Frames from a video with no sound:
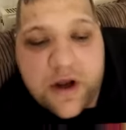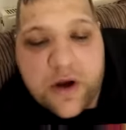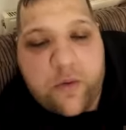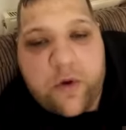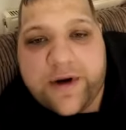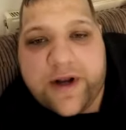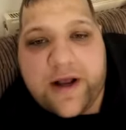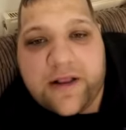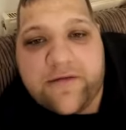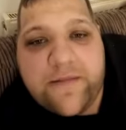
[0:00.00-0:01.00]
one
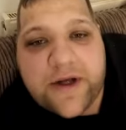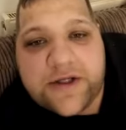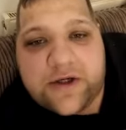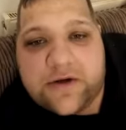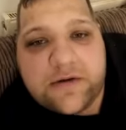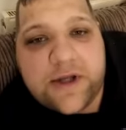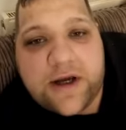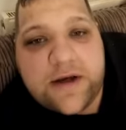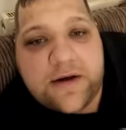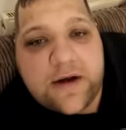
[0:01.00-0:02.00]
hell of a magical
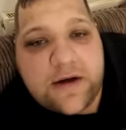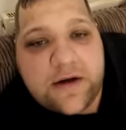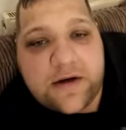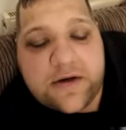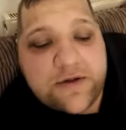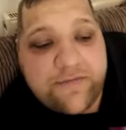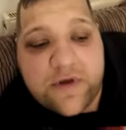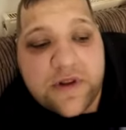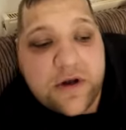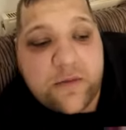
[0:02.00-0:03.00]
day and
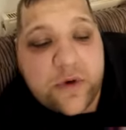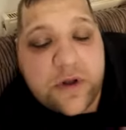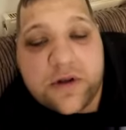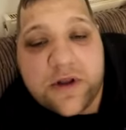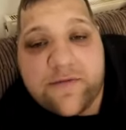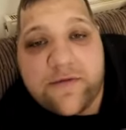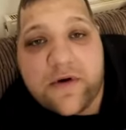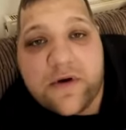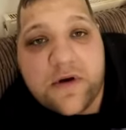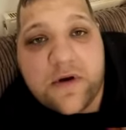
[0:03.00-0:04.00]
something that will live
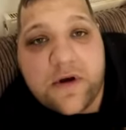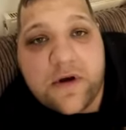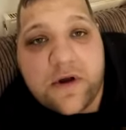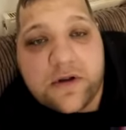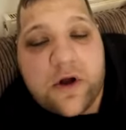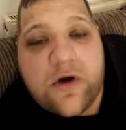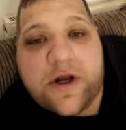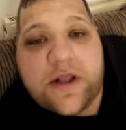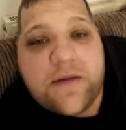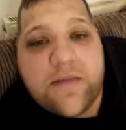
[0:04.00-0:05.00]
mm-hmm
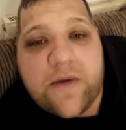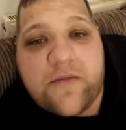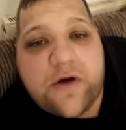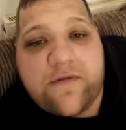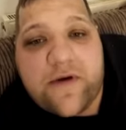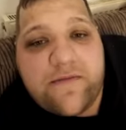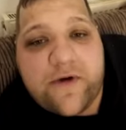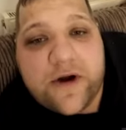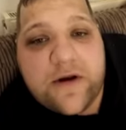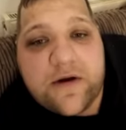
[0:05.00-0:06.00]
long in the memory of
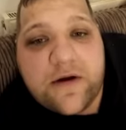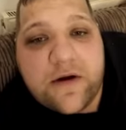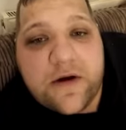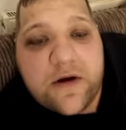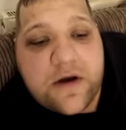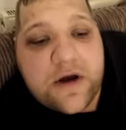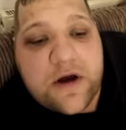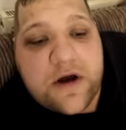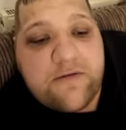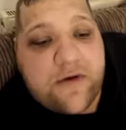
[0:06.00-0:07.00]
every
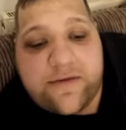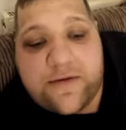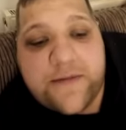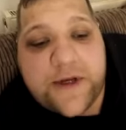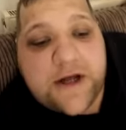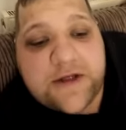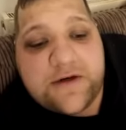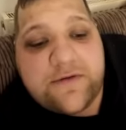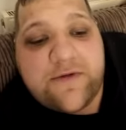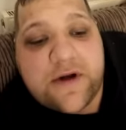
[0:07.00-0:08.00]
uh, Rotherham
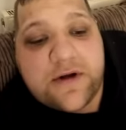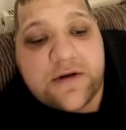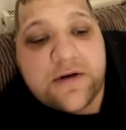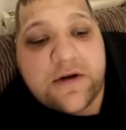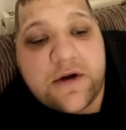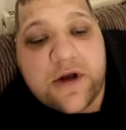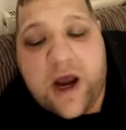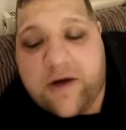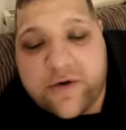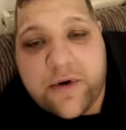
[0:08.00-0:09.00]
United fan and
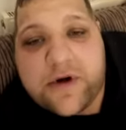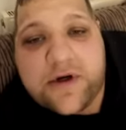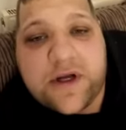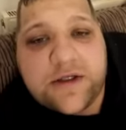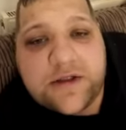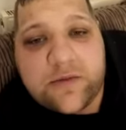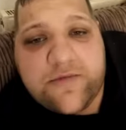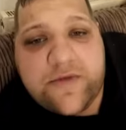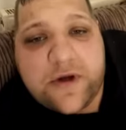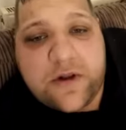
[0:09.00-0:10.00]
everyone connected
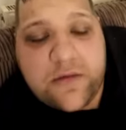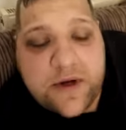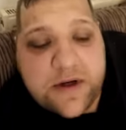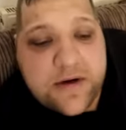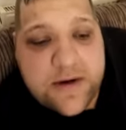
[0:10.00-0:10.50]
with the club. And